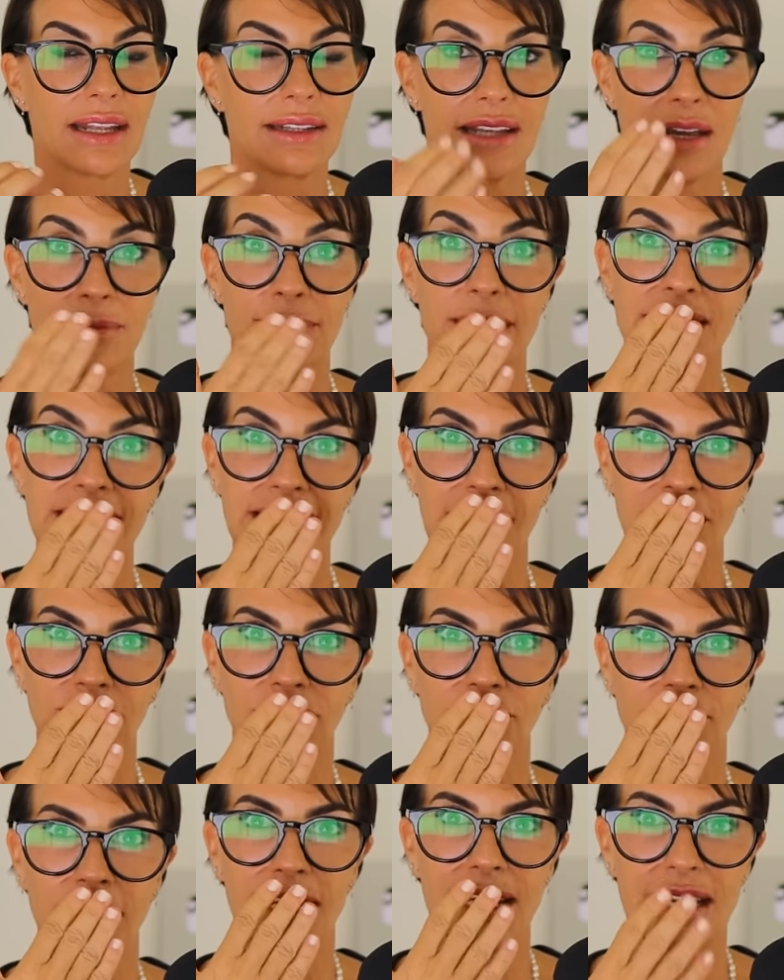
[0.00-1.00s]
that means
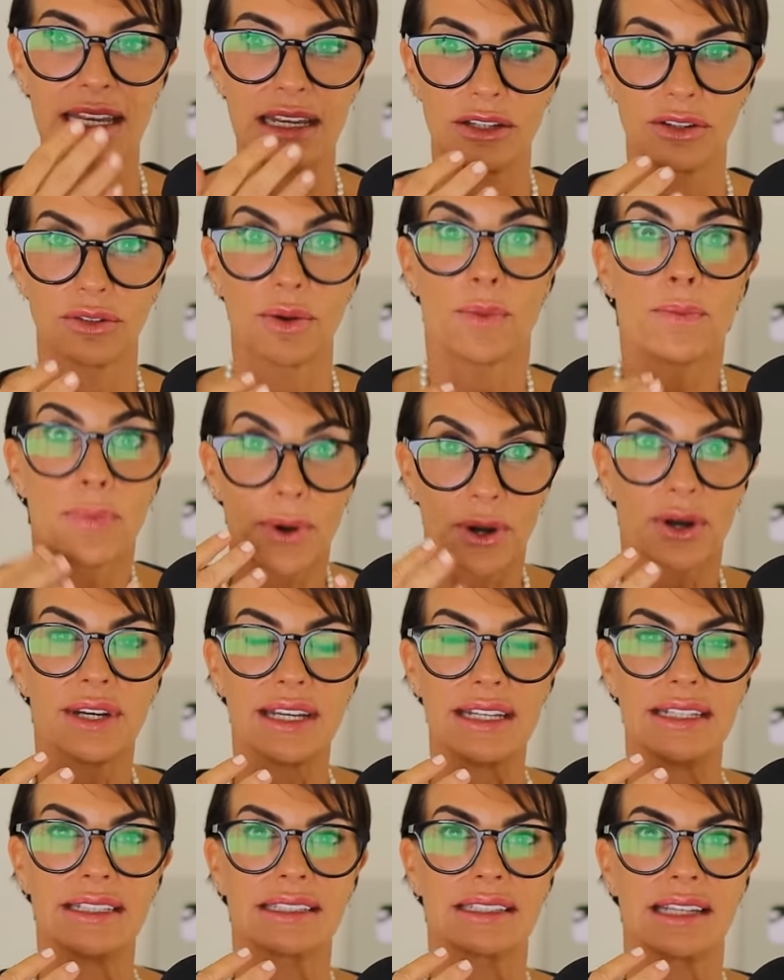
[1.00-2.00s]
actually the
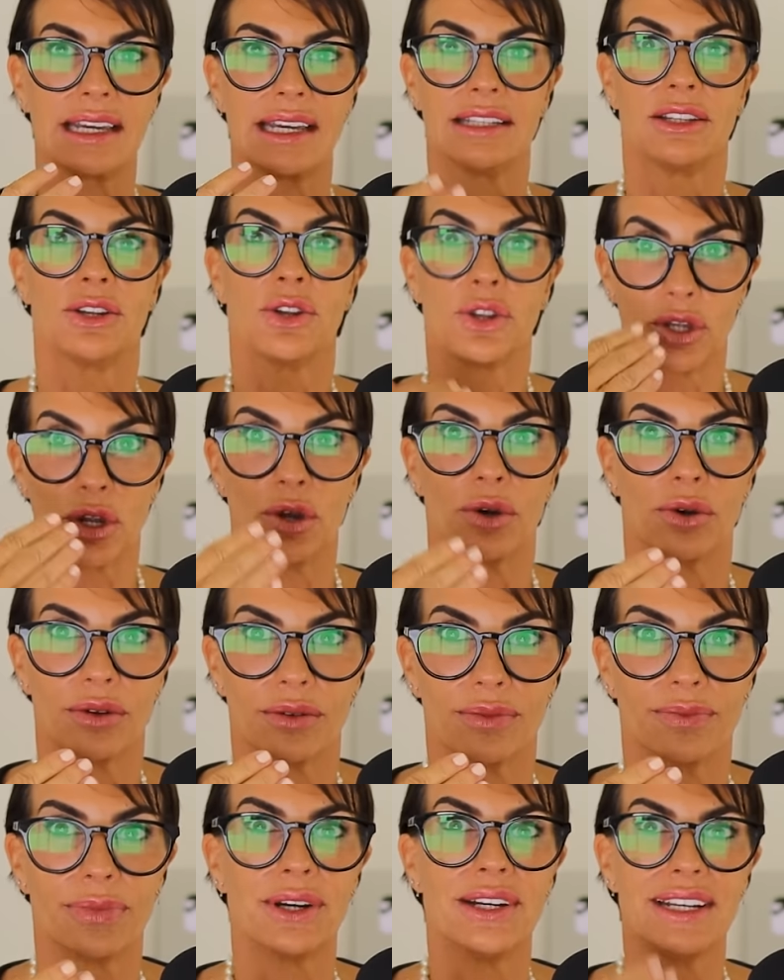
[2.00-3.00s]
body said, no,
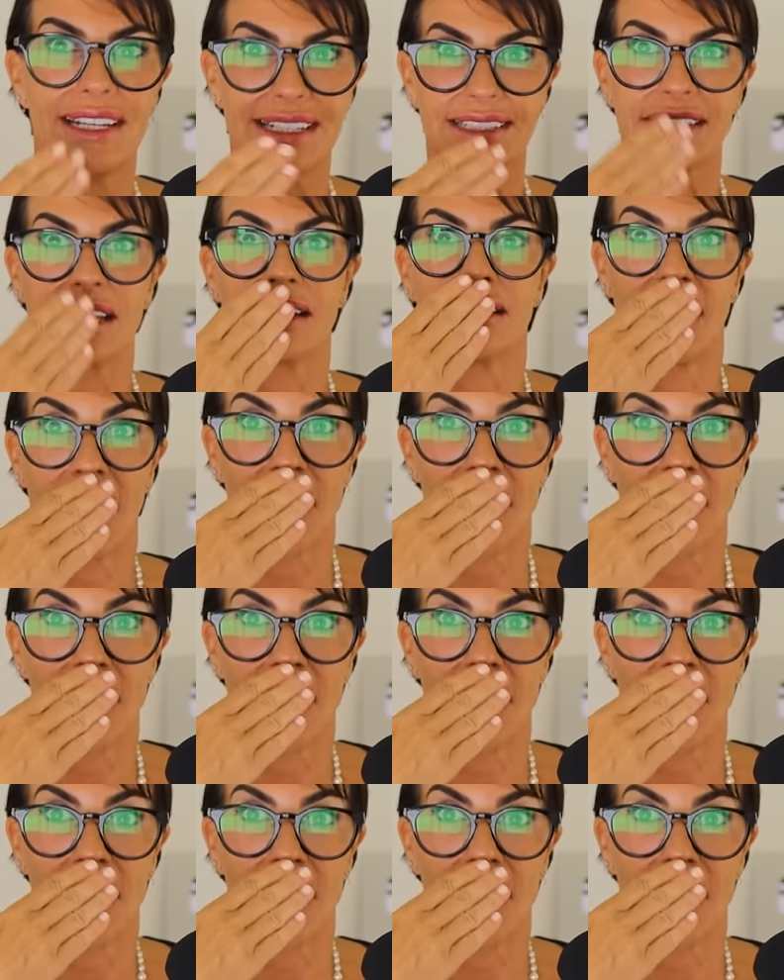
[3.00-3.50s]
body said,